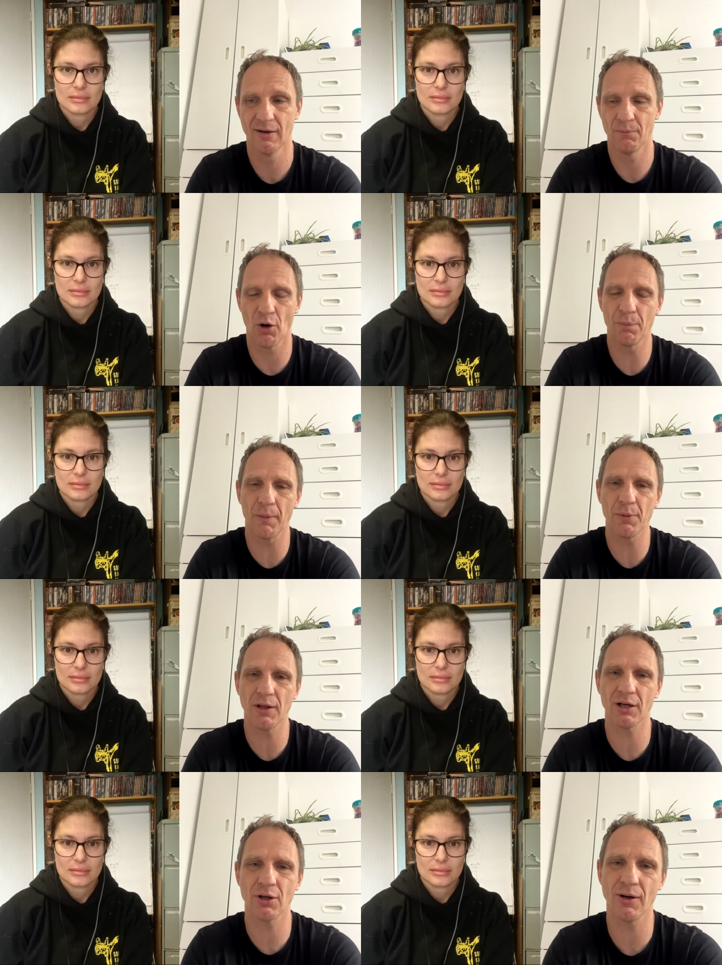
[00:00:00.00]
Speaker 1: more
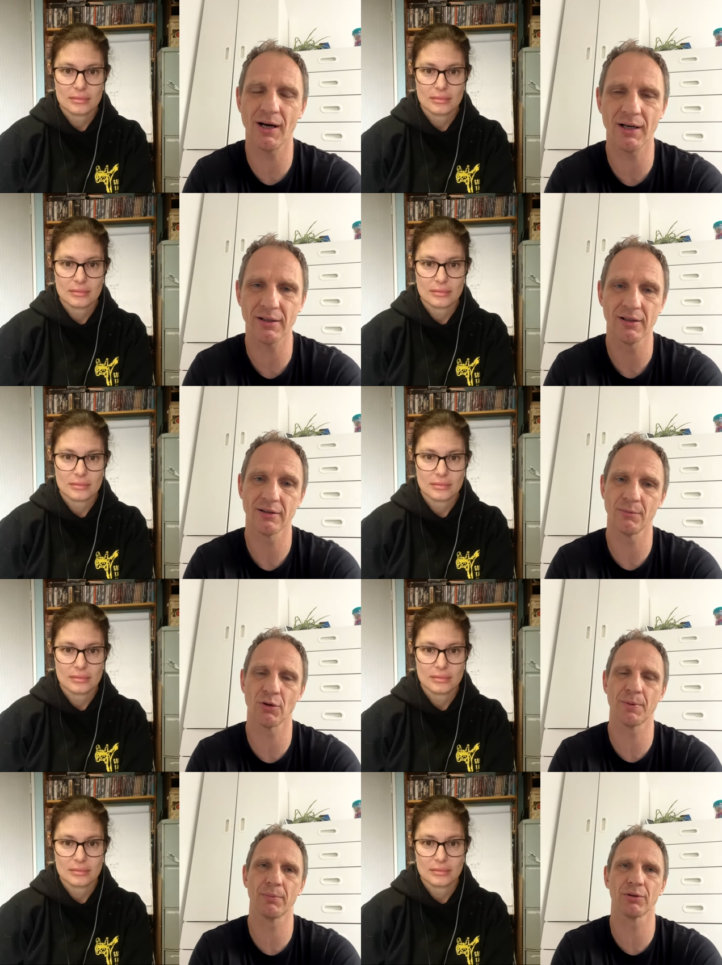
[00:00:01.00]
popular you are, the more
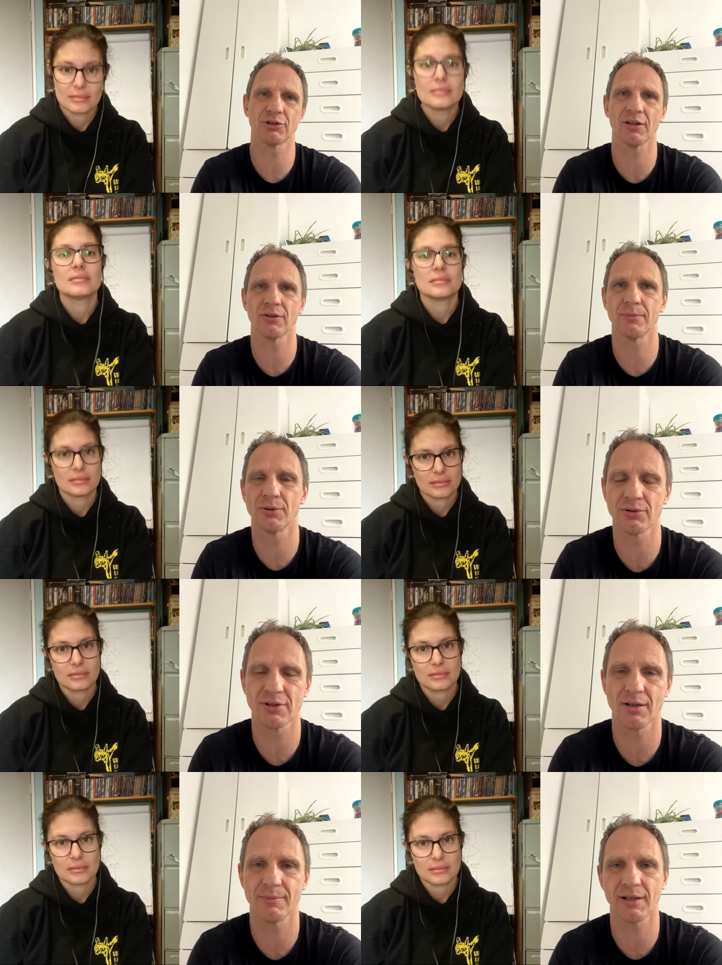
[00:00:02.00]
people try to abuse it
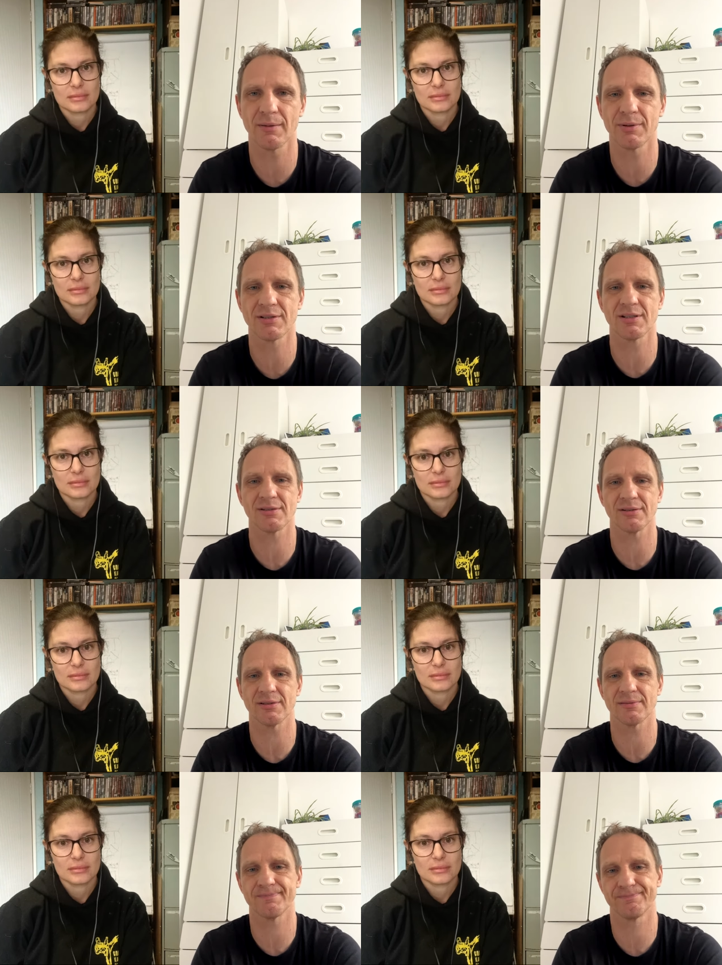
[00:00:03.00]
and make a business on it.
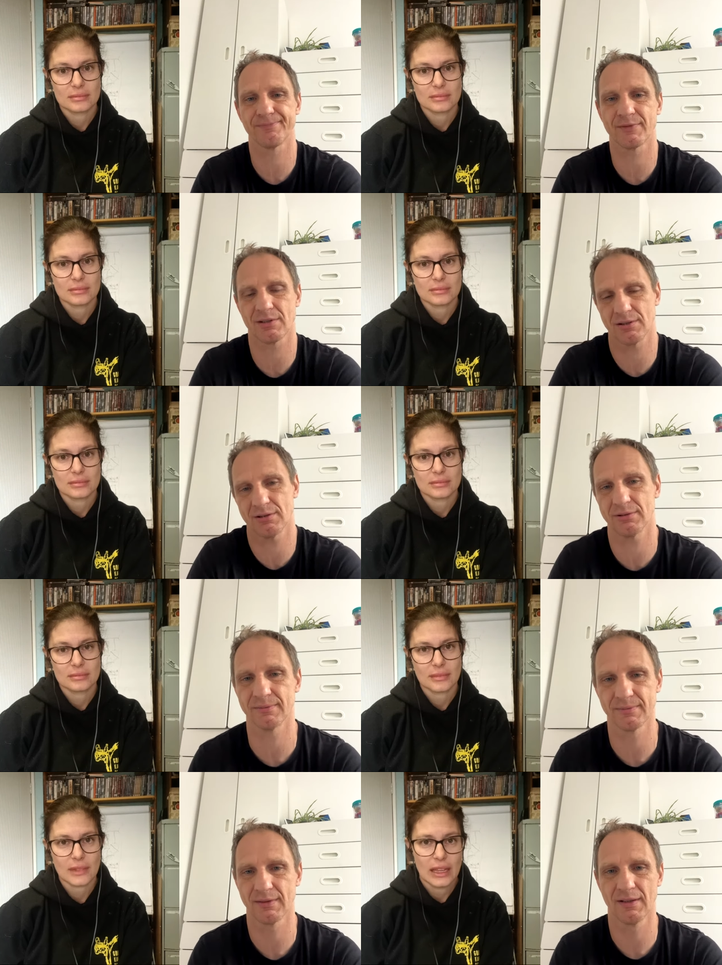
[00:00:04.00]
So.
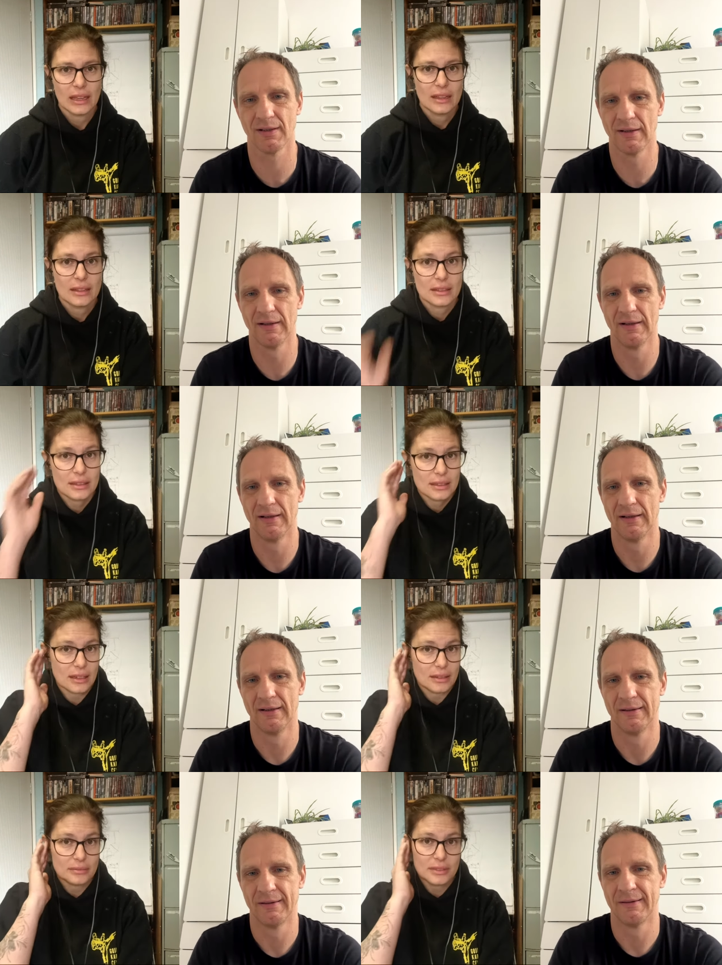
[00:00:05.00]

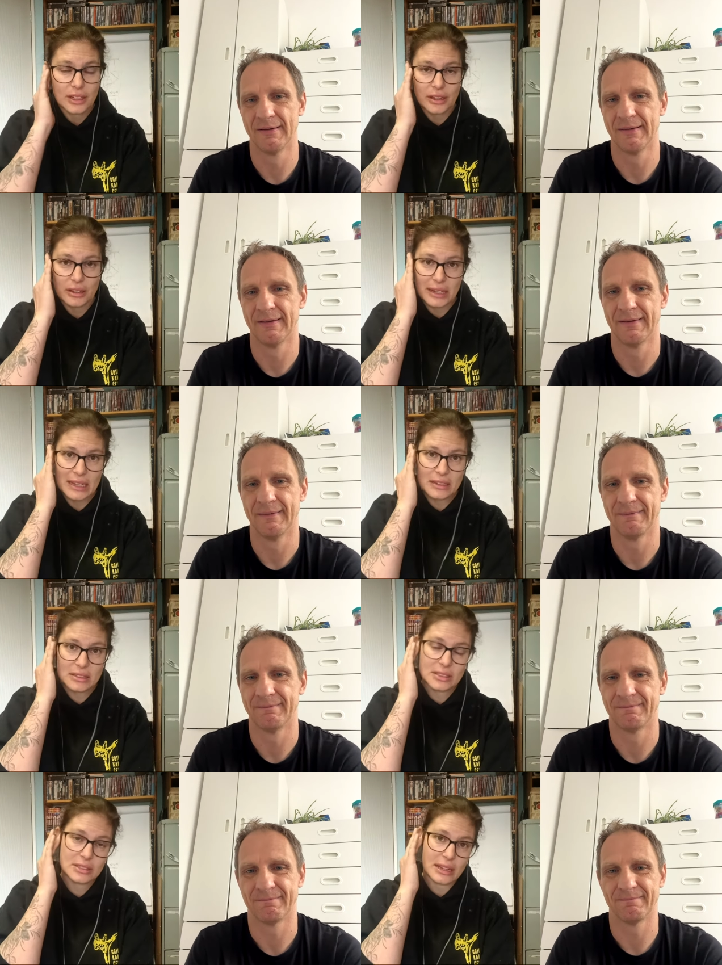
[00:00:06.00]
Speaker 2: Yeah. No, and,
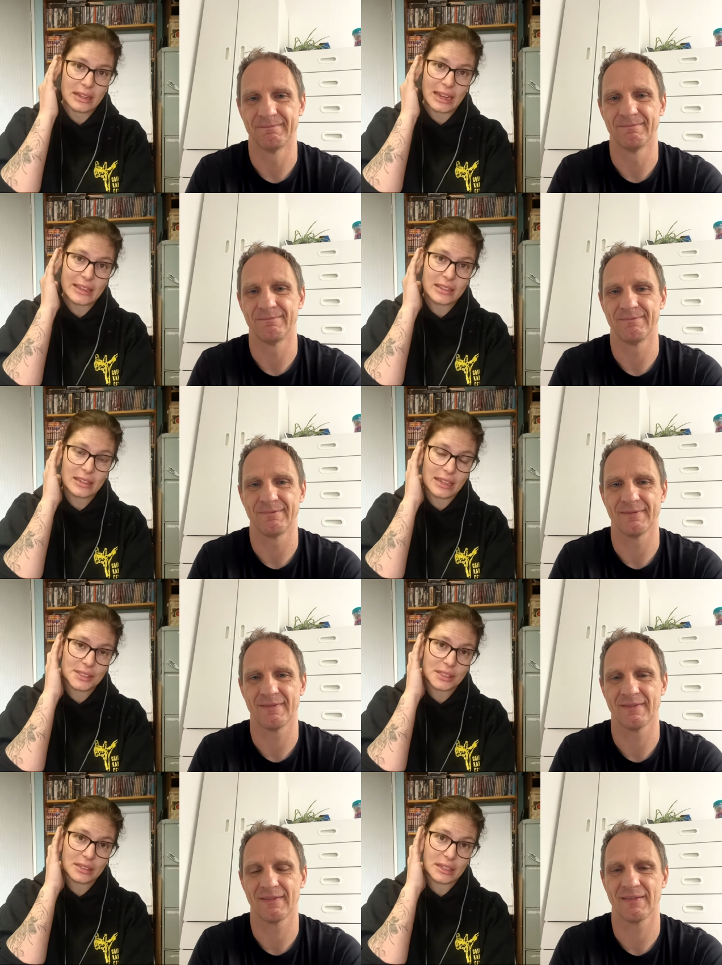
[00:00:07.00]
and like as
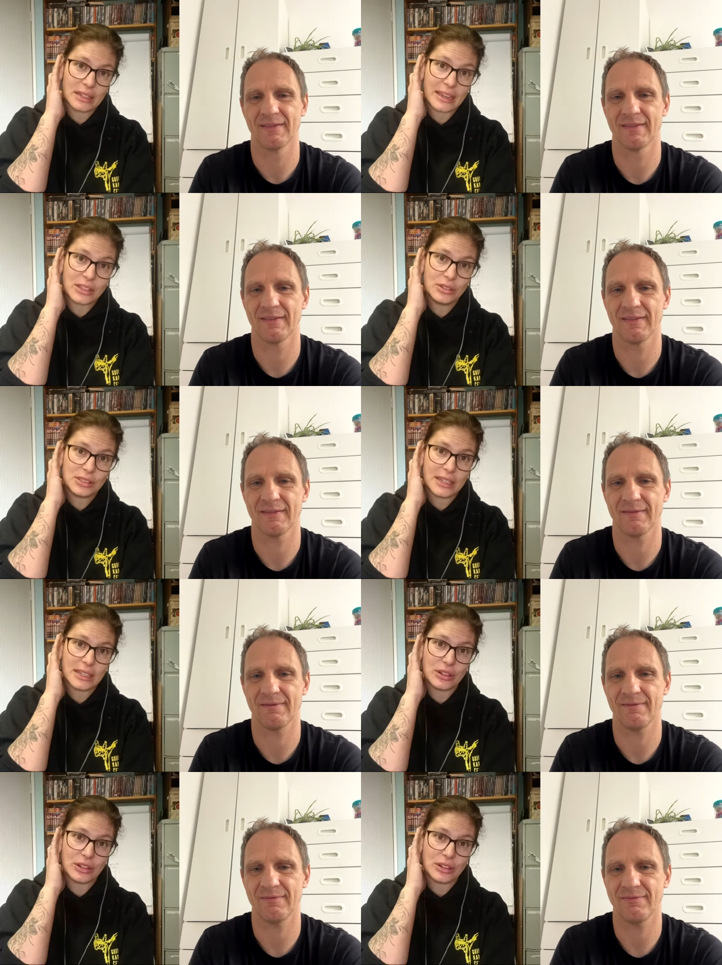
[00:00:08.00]
like you said,
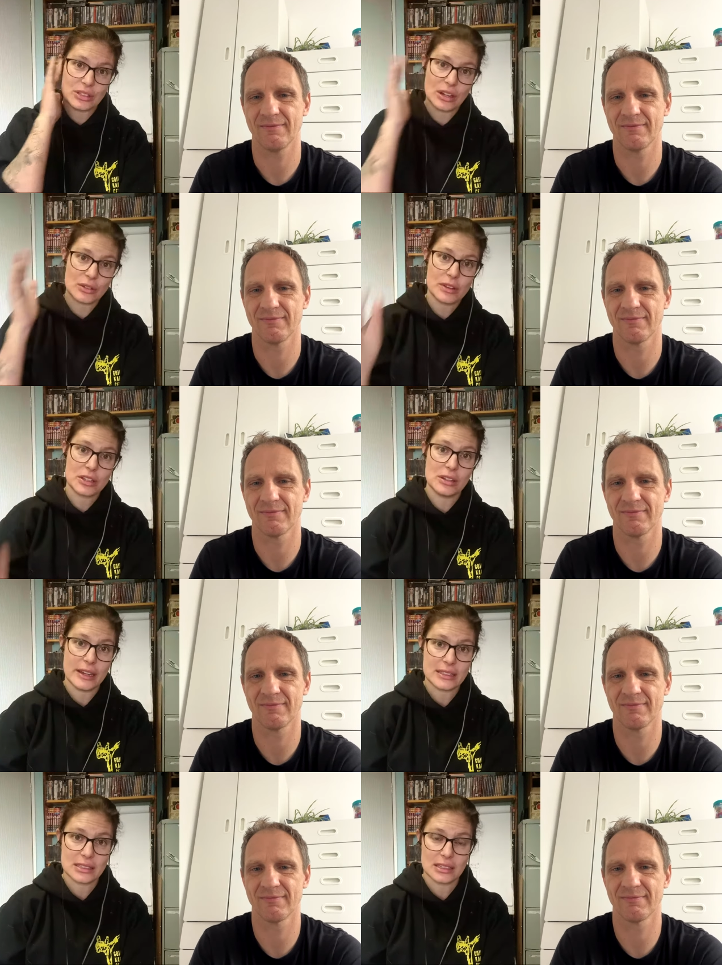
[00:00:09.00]
you know, it's not
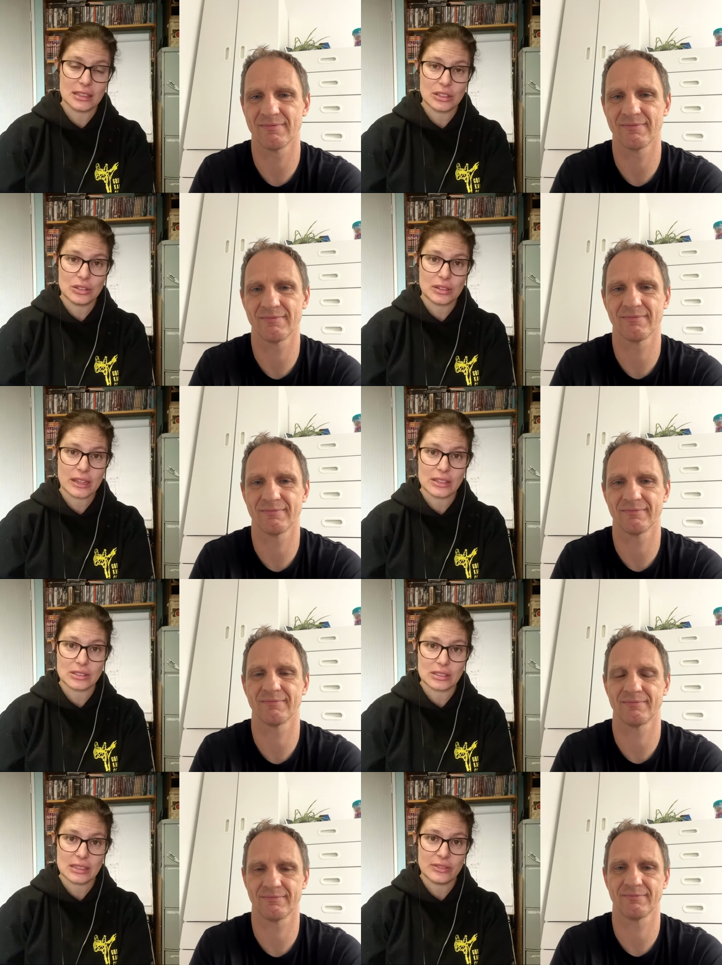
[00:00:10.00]
regulated in the UK,
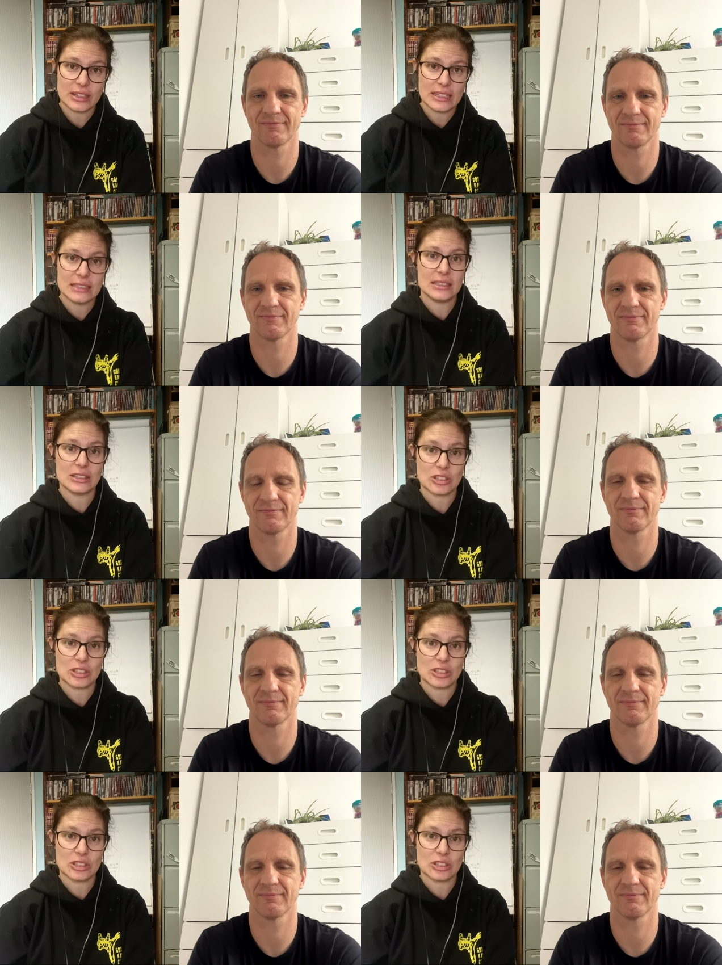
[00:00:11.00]
so it's even easier